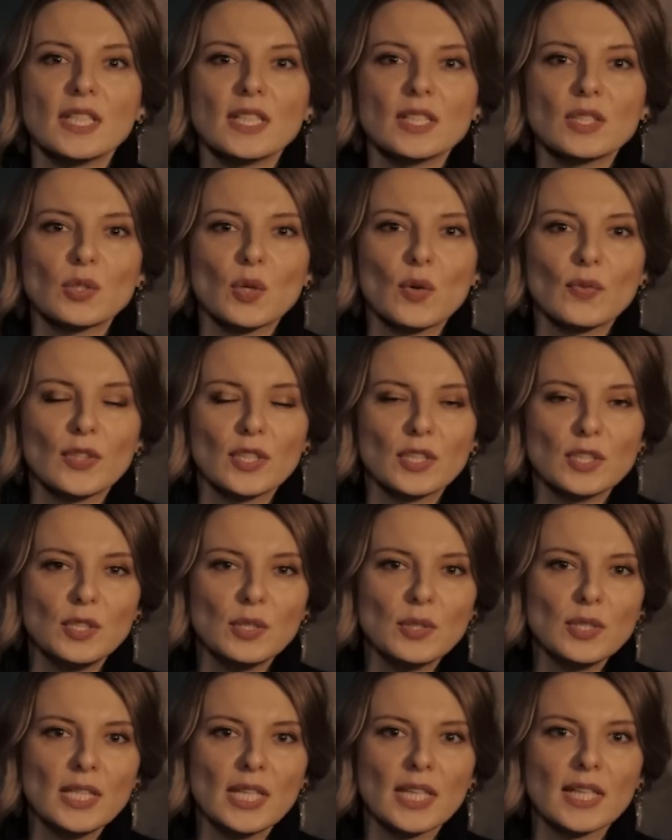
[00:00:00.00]
in Soviet
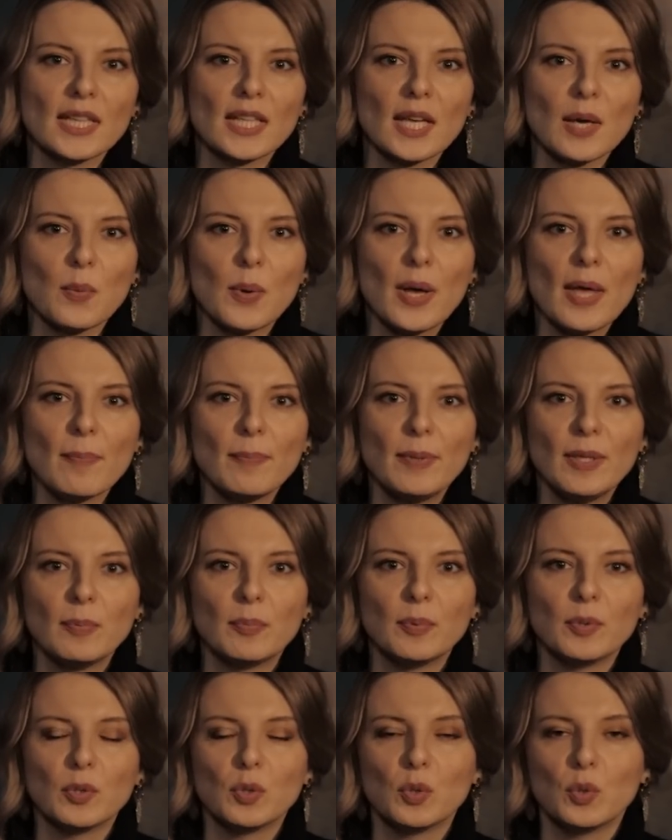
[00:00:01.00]
Union, there were
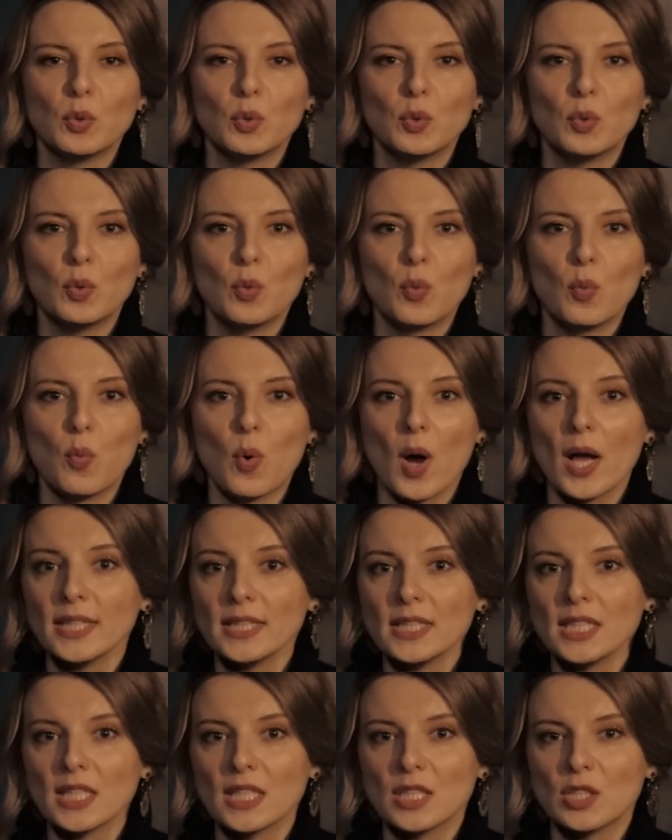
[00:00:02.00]
people who
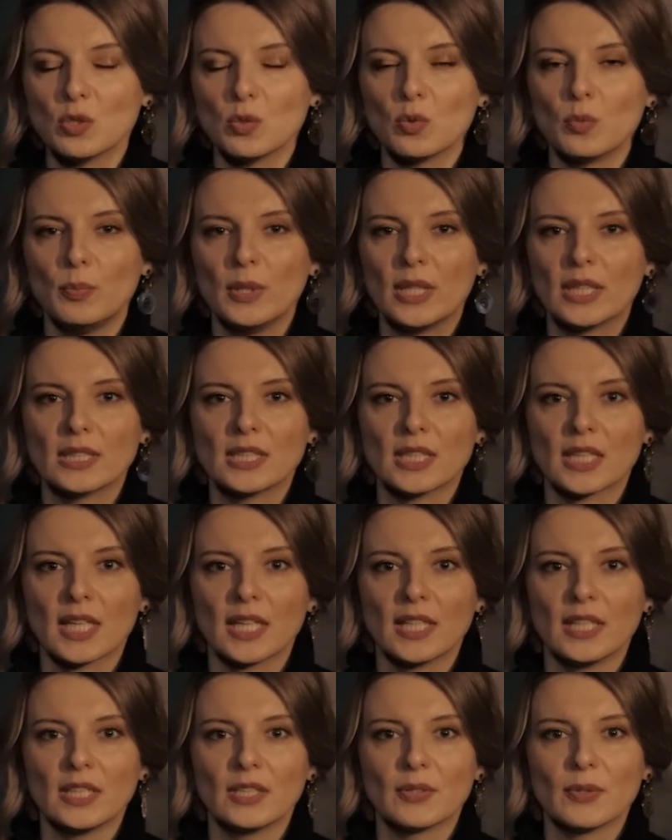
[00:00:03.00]
wanted to build a
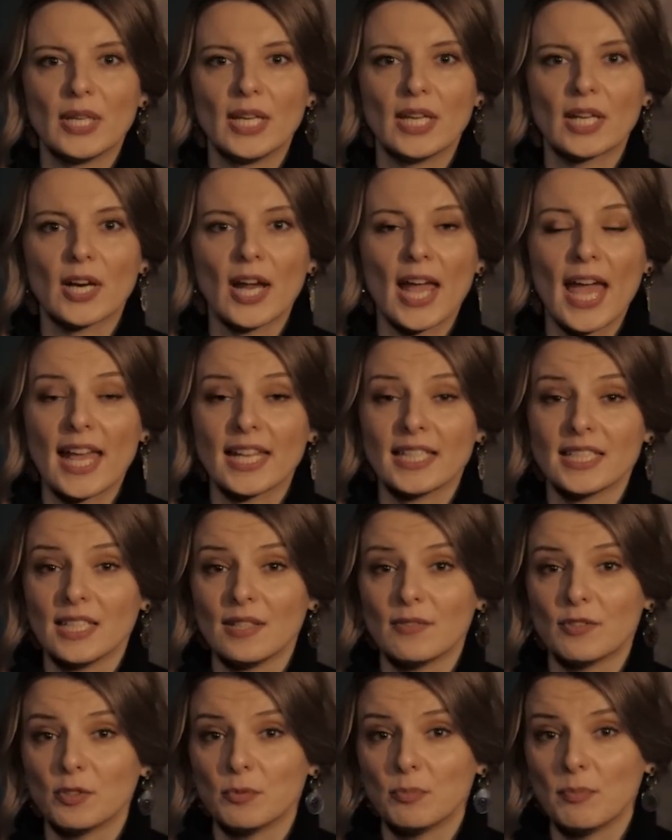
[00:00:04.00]
career and
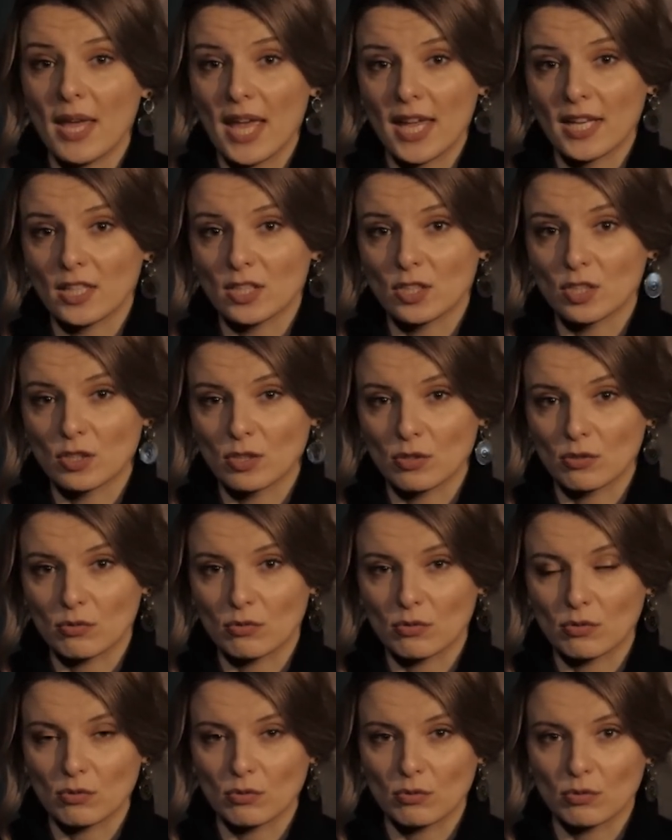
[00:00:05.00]
even managed to
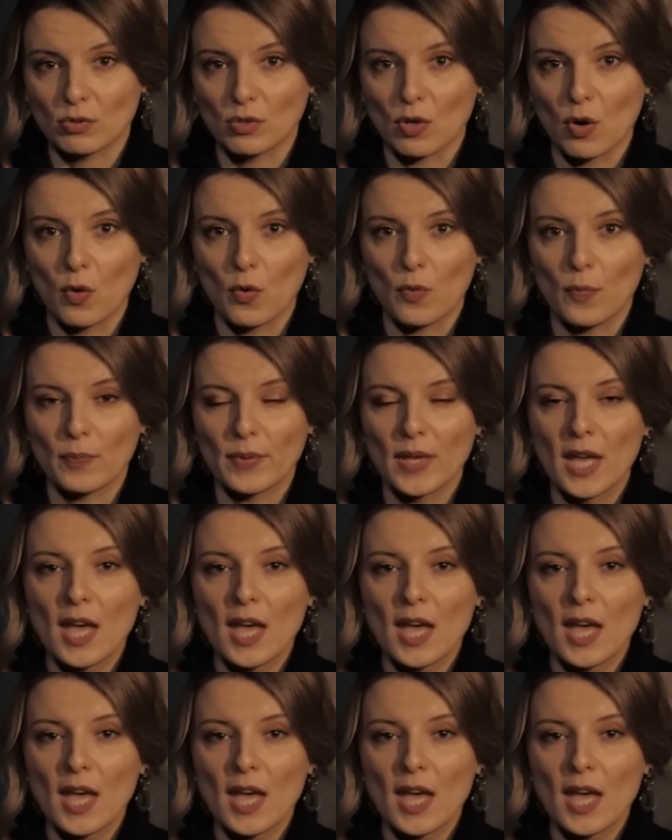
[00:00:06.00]
do so.